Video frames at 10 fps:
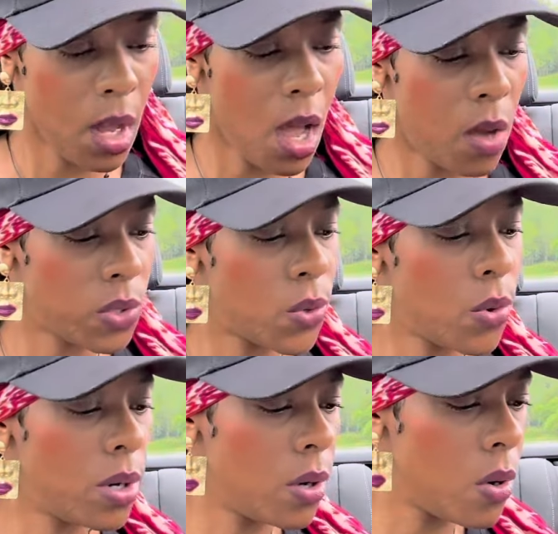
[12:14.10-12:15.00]
was
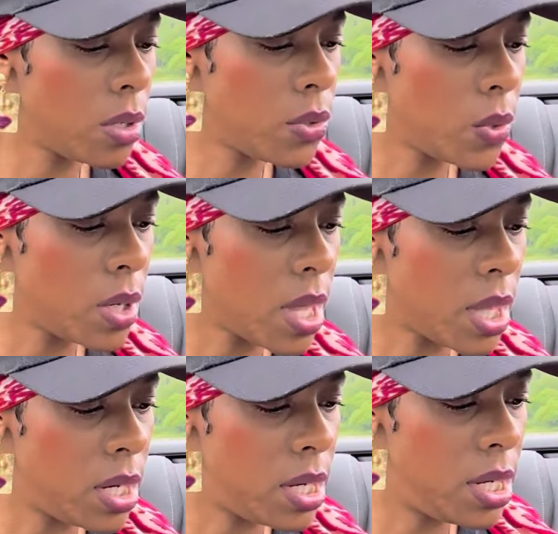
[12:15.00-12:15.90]
going to go into
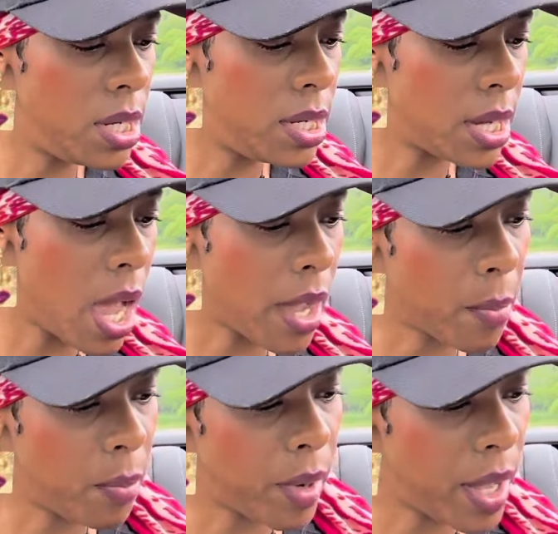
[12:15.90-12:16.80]
another deck,
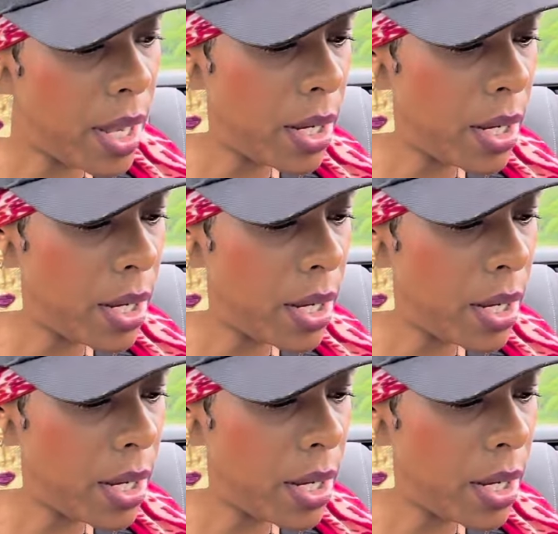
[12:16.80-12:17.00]
but